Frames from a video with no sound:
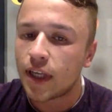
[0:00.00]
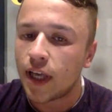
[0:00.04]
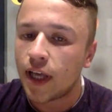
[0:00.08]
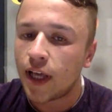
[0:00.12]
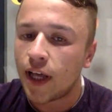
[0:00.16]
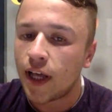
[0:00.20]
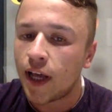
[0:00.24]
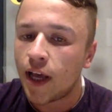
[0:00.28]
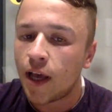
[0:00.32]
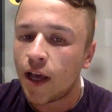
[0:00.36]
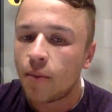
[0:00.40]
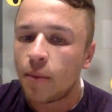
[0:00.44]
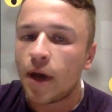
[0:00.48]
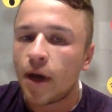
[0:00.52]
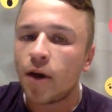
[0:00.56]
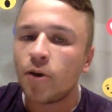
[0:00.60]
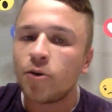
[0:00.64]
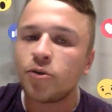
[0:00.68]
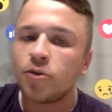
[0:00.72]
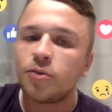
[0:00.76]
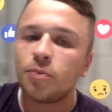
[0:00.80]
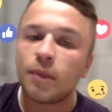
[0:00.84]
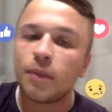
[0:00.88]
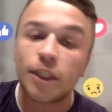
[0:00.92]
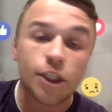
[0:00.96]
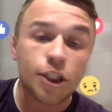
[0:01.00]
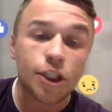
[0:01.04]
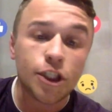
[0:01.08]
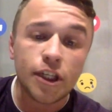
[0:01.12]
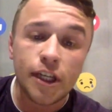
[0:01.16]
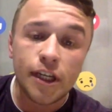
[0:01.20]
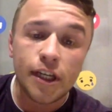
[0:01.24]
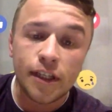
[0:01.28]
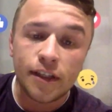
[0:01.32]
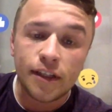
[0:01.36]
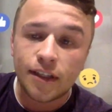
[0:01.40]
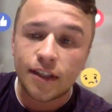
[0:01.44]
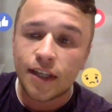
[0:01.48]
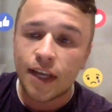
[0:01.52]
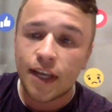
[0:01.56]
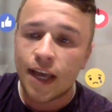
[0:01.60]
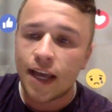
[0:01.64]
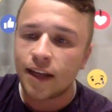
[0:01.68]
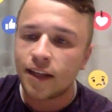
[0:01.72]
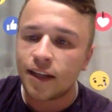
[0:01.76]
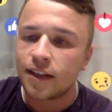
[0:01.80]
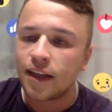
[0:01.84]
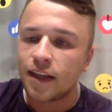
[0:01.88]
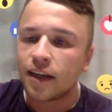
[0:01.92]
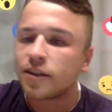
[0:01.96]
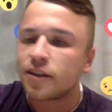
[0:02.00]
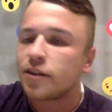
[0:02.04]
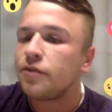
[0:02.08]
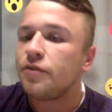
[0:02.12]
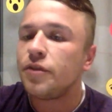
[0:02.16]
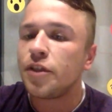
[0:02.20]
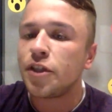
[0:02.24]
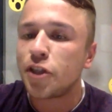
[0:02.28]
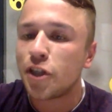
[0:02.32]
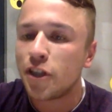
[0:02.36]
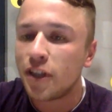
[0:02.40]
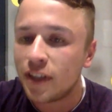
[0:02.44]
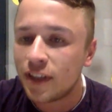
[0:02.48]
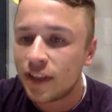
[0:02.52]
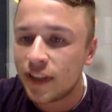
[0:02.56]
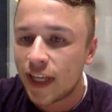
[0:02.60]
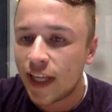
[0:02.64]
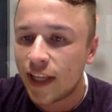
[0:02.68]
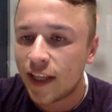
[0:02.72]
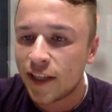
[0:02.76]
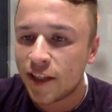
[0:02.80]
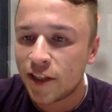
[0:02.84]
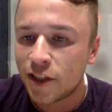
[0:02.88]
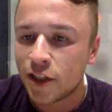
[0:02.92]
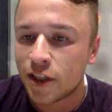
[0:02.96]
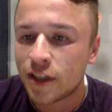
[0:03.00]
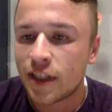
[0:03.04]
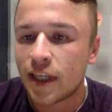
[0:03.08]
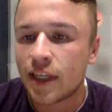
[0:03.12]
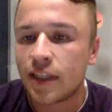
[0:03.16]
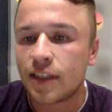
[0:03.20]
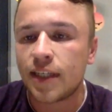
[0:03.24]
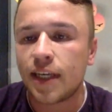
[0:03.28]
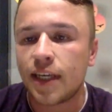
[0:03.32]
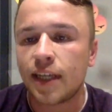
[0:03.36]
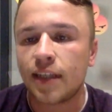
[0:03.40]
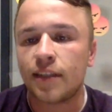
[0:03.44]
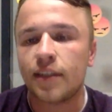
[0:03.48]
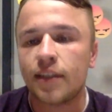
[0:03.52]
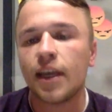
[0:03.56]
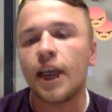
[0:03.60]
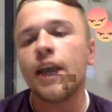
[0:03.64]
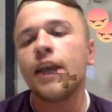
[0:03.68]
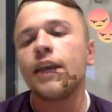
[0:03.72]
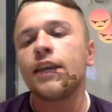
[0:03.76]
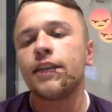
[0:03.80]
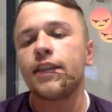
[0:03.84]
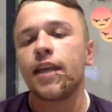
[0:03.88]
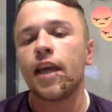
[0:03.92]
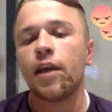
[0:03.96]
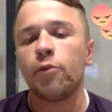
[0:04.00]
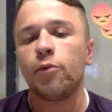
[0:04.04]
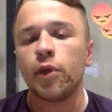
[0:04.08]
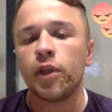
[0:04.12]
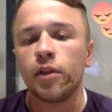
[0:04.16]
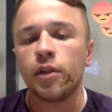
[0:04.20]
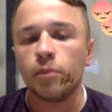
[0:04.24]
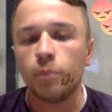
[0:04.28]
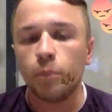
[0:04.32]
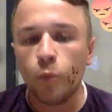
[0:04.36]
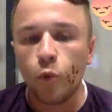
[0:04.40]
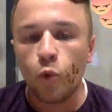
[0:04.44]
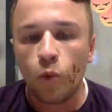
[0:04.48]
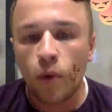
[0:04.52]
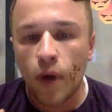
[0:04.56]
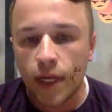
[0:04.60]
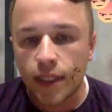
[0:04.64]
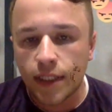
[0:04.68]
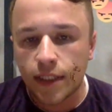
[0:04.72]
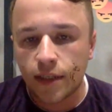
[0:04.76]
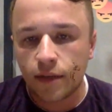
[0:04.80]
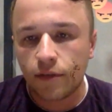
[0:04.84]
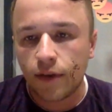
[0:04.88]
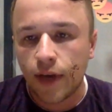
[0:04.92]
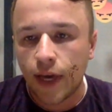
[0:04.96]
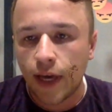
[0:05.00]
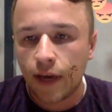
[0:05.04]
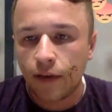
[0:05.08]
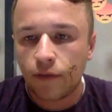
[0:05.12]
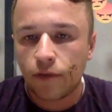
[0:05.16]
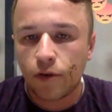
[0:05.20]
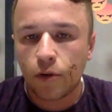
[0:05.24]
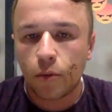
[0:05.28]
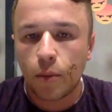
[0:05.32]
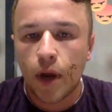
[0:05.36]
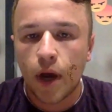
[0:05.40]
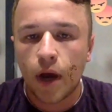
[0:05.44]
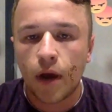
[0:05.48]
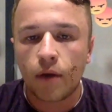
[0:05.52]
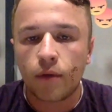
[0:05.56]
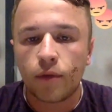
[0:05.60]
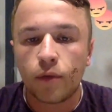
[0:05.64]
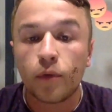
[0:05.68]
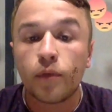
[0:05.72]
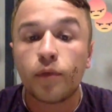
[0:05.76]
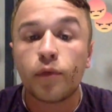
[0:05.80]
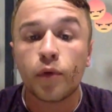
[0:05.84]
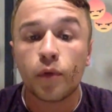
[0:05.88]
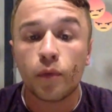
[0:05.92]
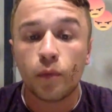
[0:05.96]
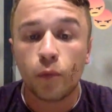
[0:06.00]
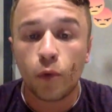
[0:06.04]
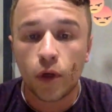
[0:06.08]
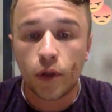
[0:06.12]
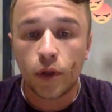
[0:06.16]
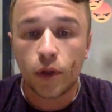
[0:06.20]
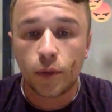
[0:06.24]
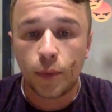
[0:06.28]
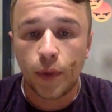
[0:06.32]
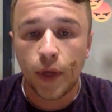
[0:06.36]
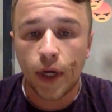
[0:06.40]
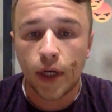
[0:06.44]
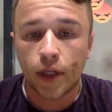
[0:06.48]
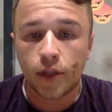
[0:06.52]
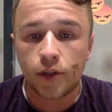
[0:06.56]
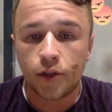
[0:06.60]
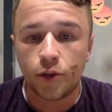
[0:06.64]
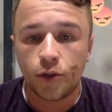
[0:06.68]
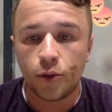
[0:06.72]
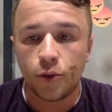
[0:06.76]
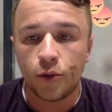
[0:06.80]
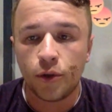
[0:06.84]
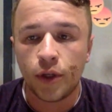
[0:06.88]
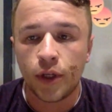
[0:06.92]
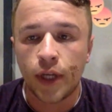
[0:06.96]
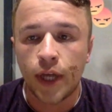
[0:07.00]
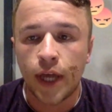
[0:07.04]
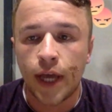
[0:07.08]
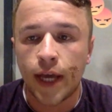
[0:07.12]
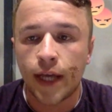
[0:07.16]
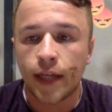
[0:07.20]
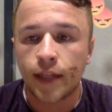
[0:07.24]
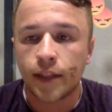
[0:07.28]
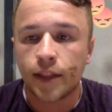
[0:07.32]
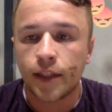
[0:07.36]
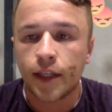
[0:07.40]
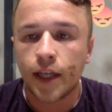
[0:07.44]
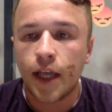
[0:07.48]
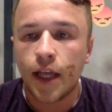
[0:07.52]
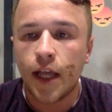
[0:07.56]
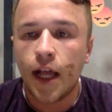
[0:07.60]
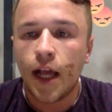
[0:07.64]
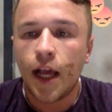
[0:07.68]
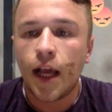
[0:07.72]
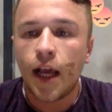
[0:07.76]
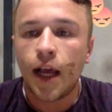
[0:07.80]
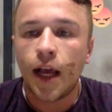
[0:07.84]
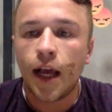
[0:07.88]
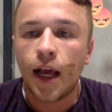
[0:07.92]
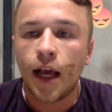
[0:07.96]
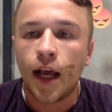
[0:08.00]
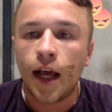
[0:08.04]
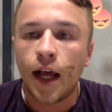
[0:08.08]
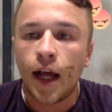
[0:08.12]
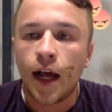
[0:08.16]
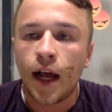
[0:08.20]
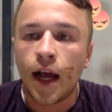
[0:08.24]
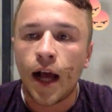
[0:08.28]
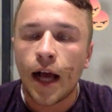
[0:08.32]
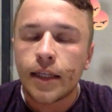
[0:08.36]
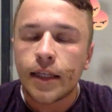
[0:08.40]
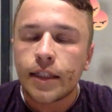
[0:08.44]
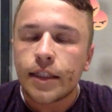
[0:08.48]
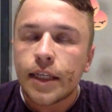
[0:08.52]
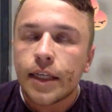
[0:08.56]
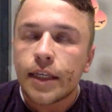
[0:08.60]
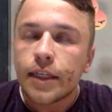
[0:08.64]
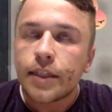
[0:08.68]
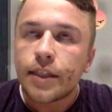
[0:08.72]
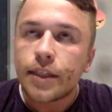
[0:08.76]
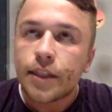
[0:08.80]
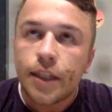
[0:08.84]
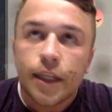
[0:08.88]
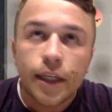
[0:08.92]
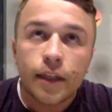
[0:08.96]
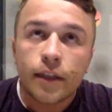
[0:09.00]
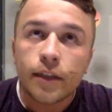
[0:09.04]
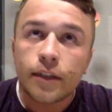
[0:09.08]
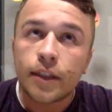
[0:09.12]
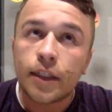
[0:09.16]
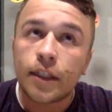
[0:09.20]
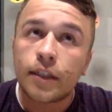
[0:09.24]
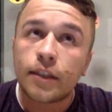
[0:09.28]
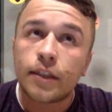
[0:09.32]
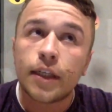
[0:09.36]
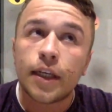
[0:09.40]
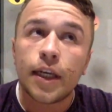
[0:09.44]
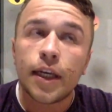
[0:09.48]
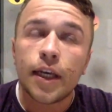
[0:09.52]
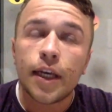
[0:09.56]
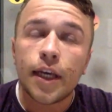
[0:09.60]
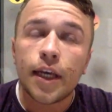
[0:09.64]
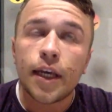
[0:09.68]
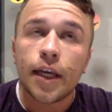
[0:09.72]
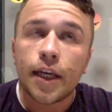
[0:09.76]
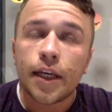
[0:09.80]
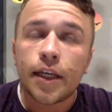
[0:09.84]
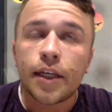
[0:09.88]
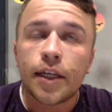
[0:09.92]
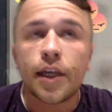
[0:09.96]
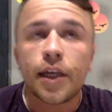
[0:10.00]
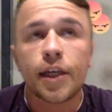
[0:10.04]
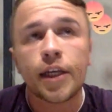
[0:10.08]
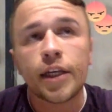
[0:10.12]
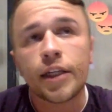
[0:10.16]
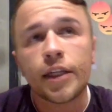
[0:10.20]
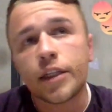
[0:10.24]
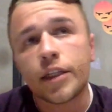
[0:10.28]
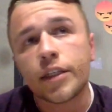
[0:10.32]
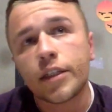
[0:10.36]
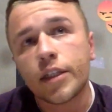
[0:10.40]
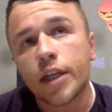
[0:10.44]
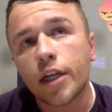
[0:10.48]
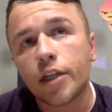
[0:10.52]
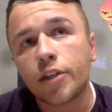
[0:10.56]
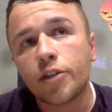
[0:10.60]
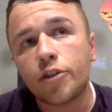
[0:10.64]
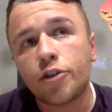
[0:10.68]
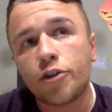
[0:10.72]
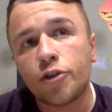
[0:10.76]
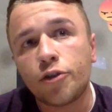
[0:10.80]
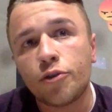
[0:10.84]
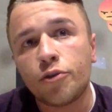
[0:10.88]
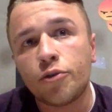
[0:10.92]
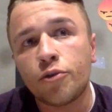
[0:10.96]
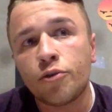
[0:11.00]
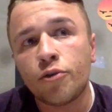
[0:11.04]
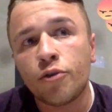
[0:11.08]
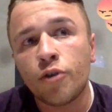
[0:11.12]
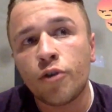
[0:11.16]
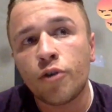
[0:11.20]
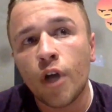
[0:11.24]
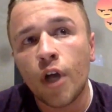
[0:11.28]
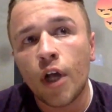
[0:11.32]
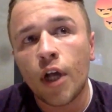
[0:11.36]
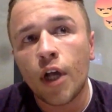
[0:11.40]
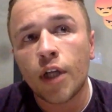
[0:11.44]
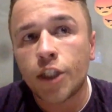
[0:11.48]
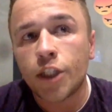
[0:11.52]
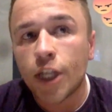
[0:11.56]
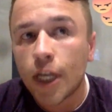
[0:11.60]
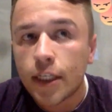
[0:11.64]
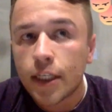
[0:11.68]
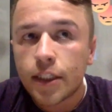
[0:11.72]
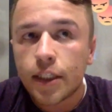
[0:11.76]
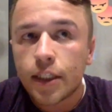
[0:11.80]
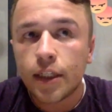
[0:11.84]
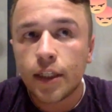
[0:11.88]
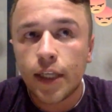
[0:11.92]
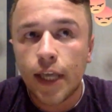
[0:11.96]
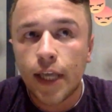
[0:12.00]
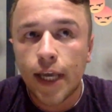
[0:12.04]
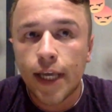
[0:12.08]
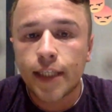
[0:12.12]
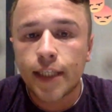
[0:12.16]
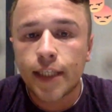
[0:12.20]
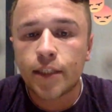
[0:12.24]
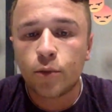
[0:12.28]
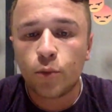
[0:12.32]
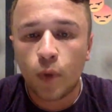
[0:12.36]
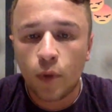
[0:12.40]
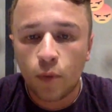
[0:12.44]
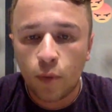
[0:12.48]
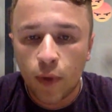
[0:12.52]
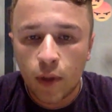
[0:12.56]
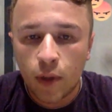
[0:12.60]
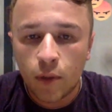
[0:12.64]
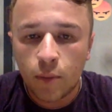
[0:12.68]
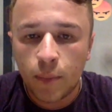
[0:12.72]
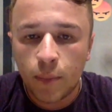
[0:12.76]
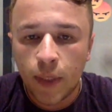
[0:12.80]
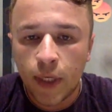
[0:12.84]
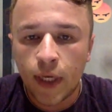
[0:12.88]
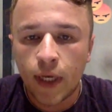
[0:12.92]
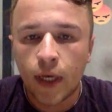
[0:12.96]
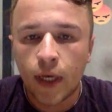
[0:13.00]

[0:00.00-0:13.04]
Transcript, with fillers: uh, about machines and artificial intelligence, and that they will move us away from our from what we are doing. And Uh, I think still that it, it, it is not true, just in case we will be